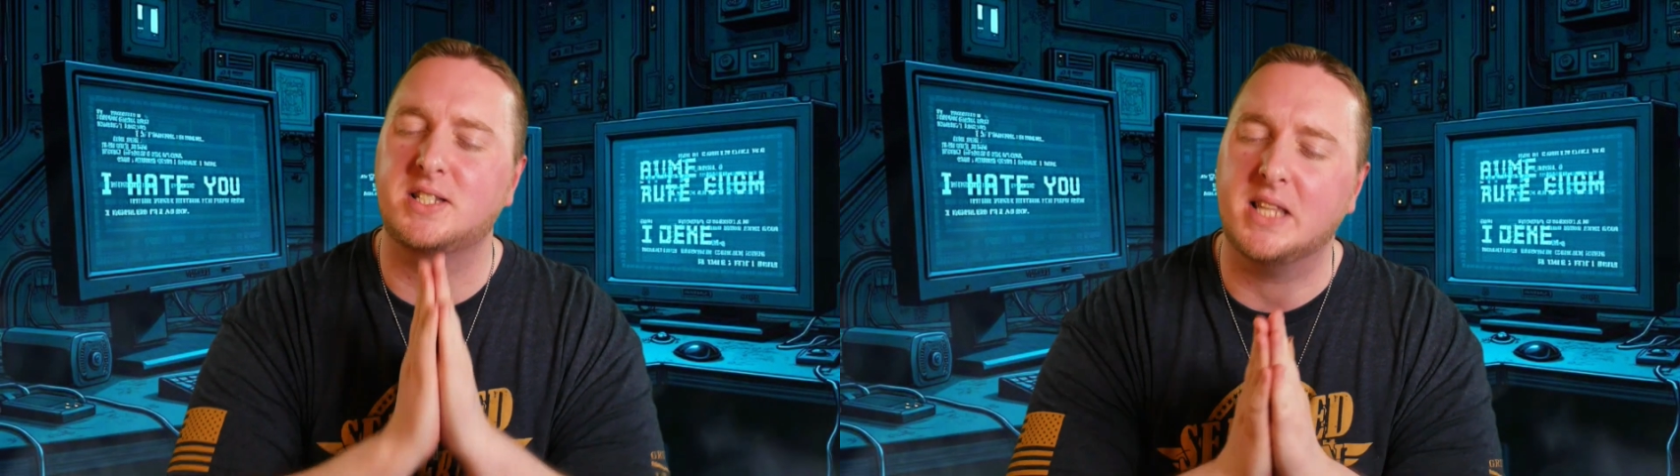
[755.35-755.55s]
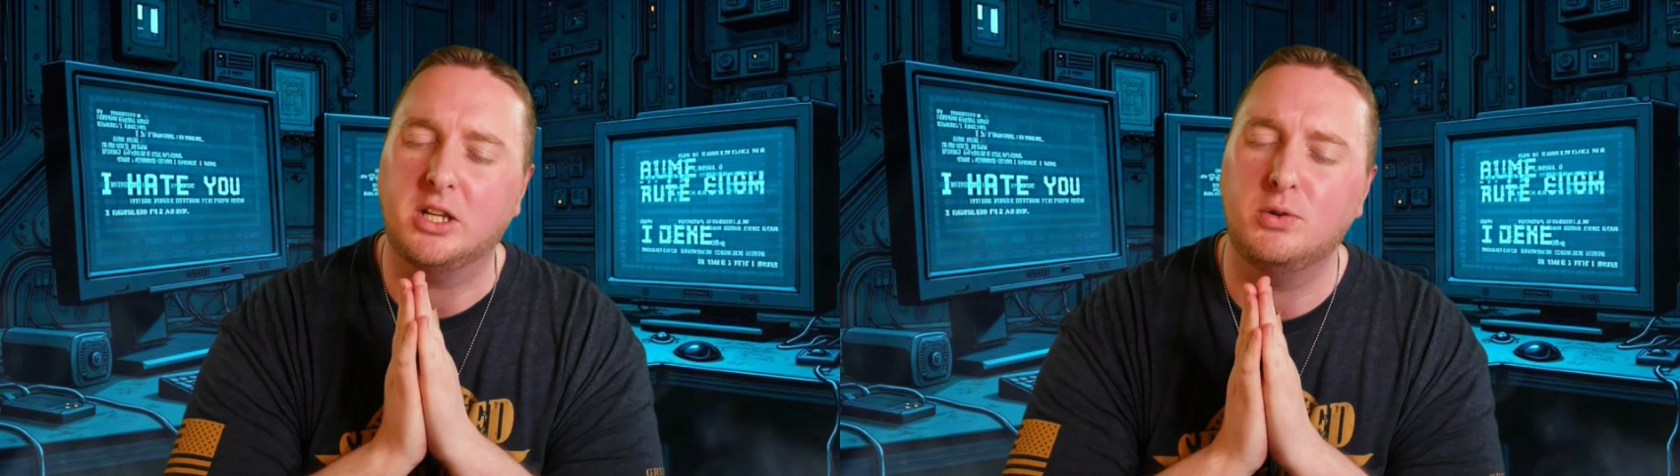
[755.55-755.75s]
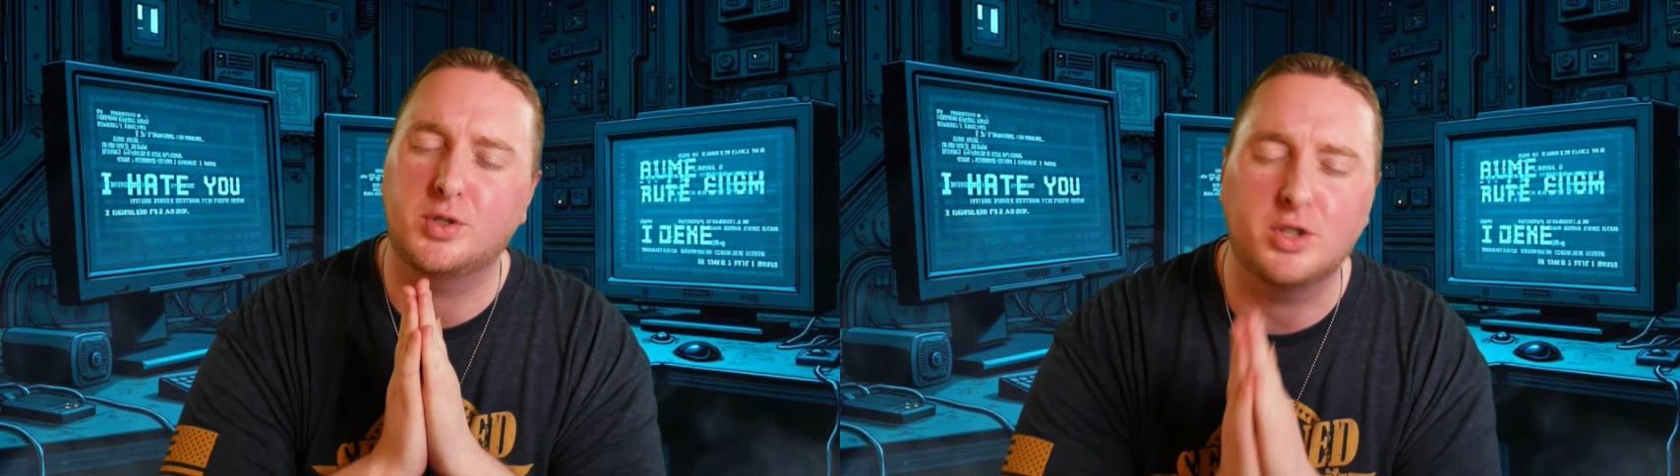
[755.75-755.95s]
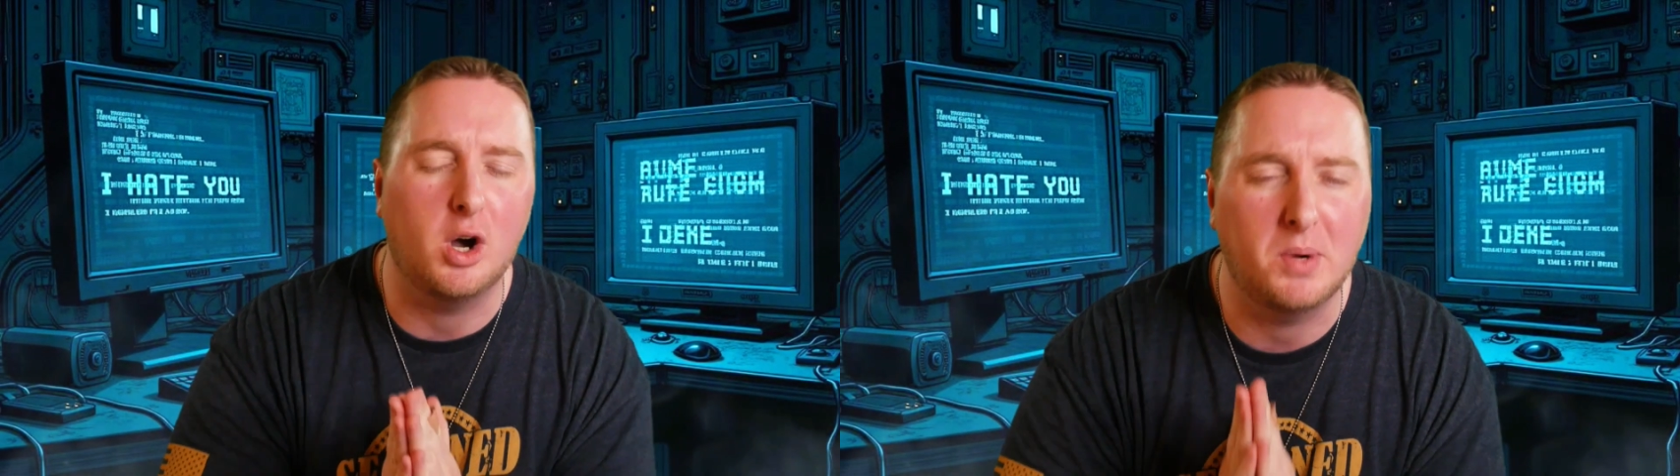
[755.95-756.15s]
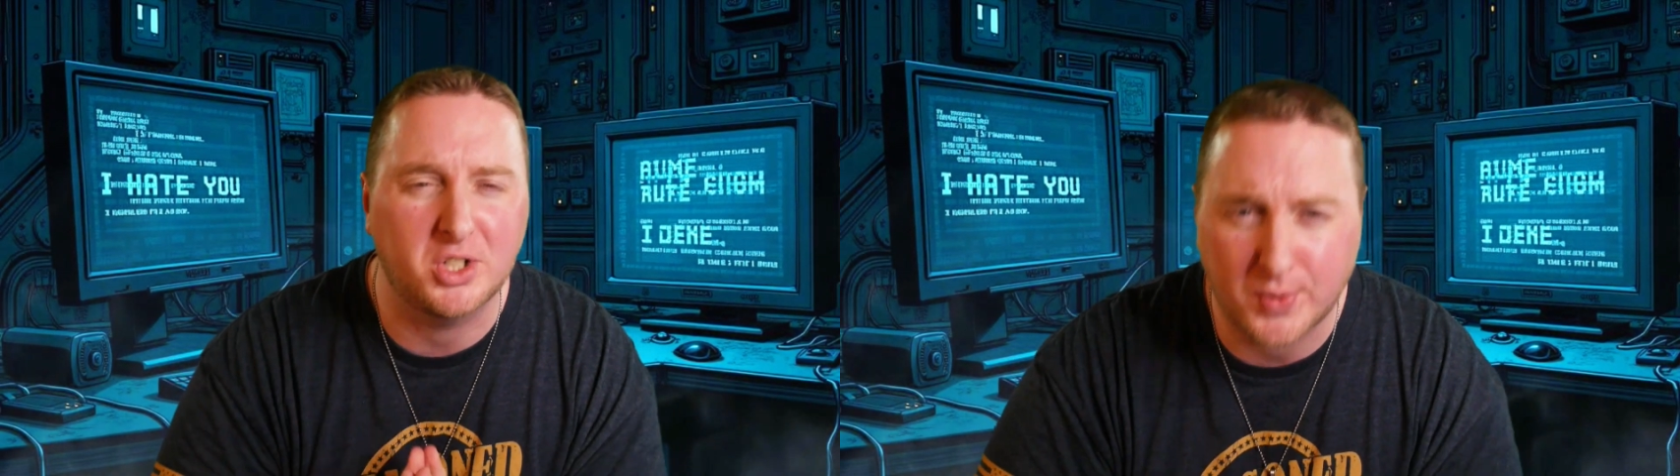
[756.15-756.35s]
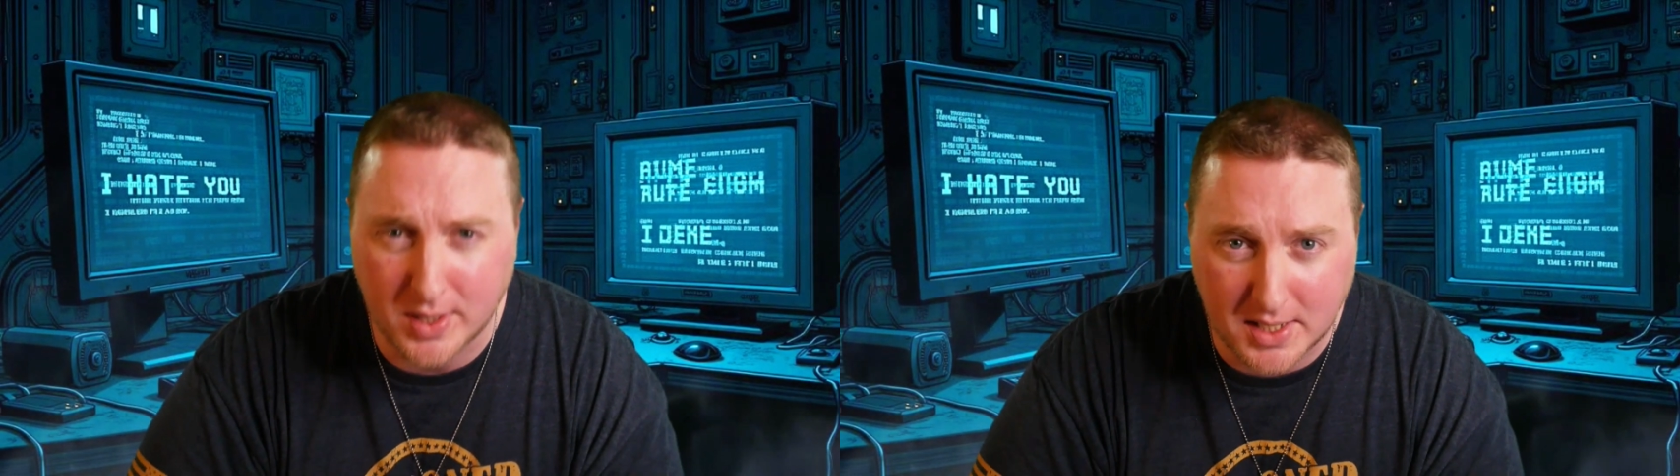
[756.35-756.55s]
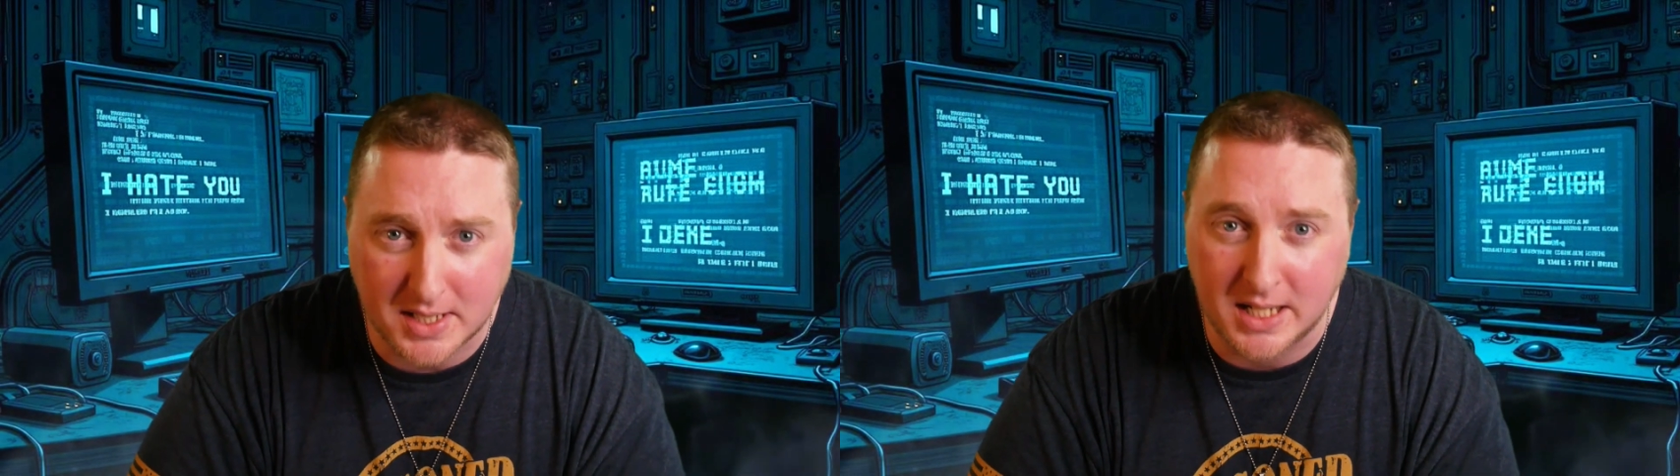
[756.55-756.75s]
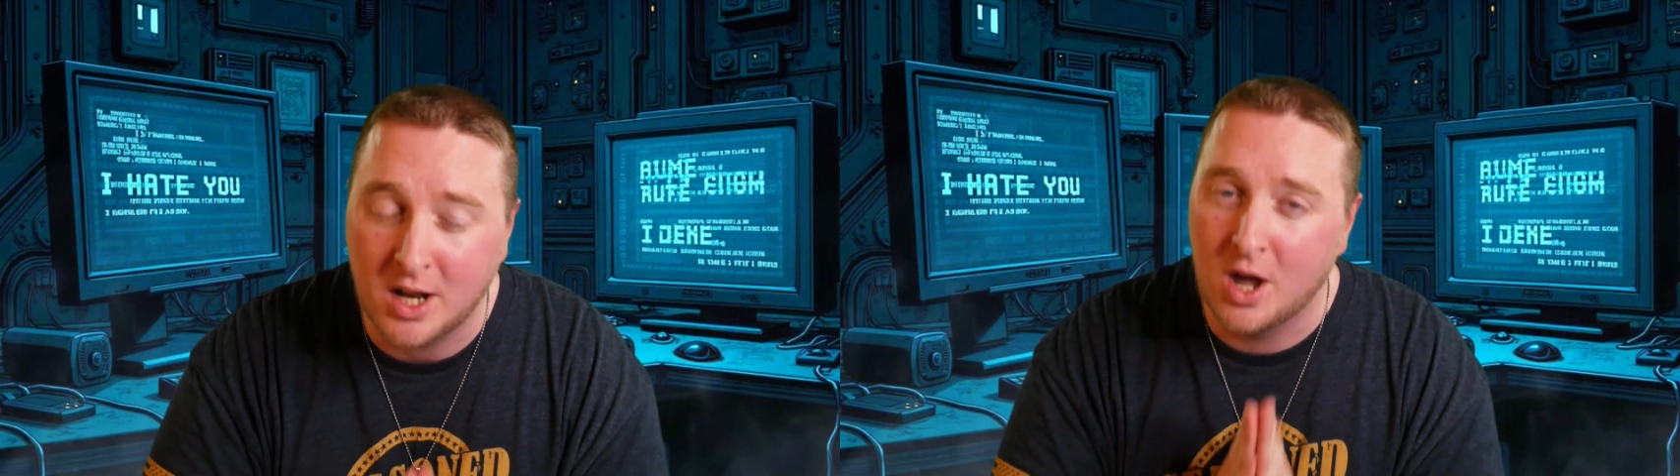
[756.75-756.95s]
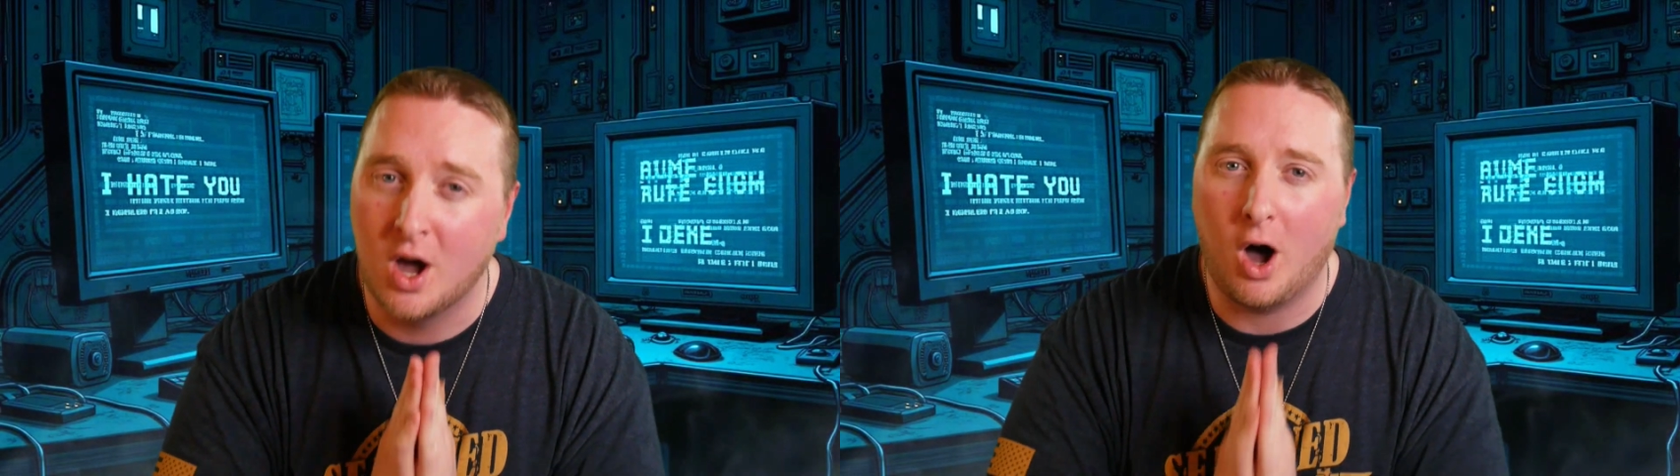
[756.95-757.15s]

Thank you so much for listening.